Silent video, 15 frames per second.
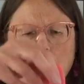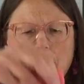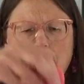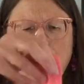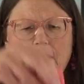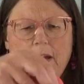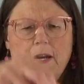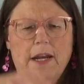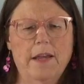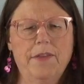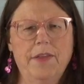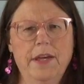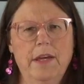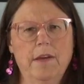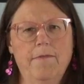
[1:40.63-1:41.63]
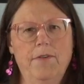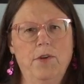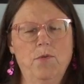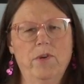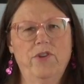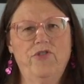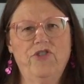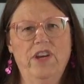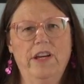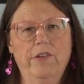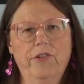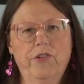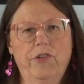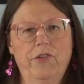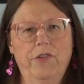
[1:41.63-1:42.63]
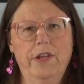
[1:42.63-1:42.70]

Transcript: but I think if you adjust